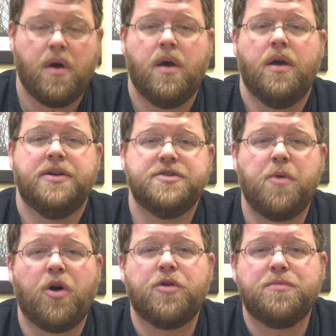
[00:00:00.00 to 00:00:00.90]
Small
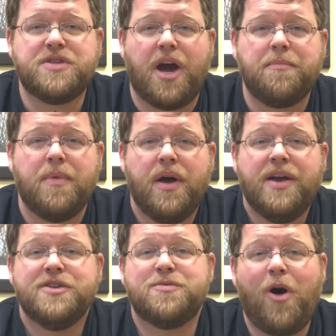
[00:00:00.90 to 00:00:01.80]
group time.
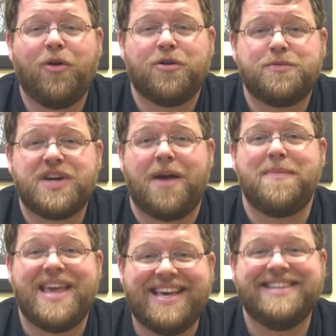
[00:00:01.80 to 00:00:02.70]
Small group time
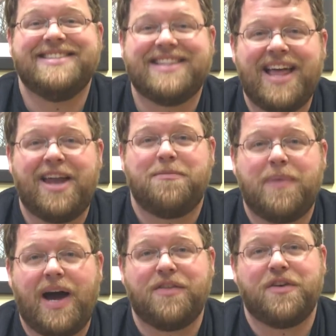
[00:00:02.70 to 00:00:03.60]
is led by
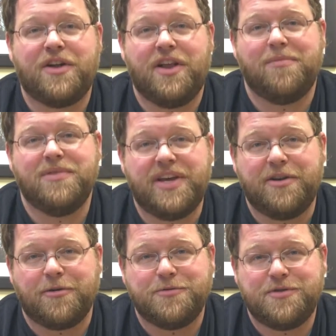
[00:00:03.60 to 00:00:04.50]
the club leaders.